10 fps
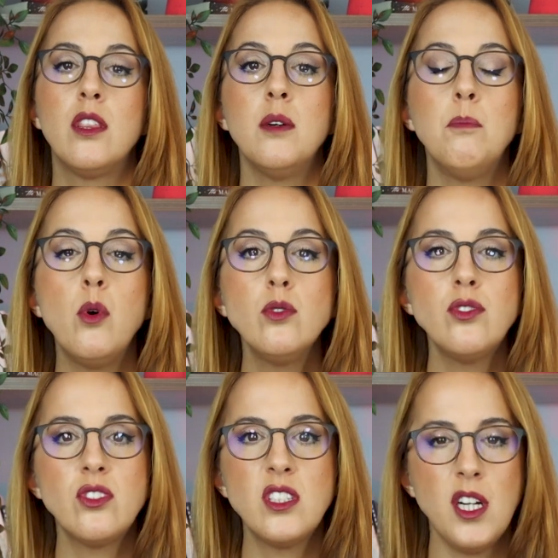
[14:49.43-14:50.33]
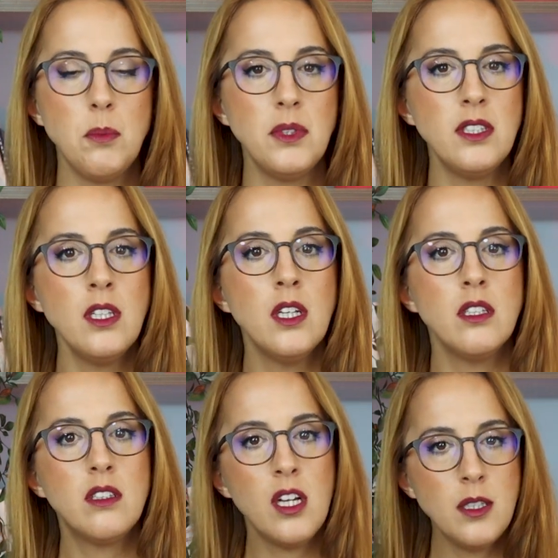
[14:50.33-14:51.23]
the most common
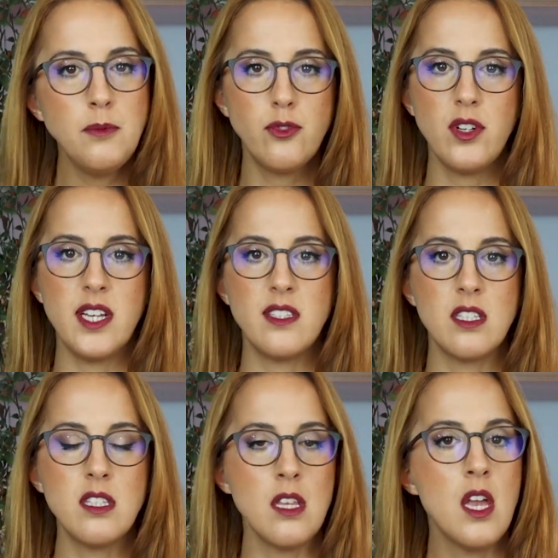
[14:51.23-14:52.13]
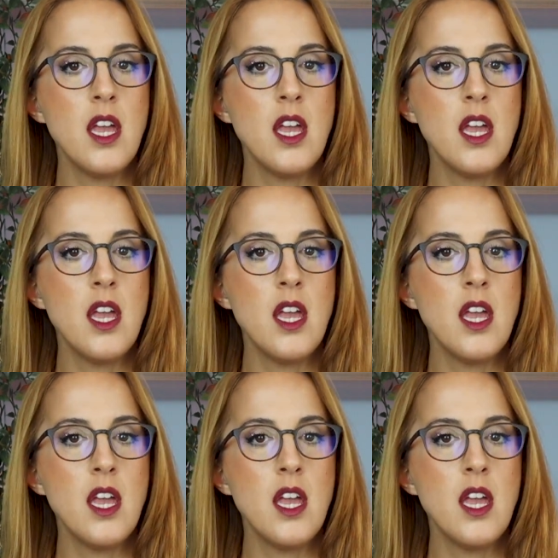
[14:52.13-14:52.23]
time phrases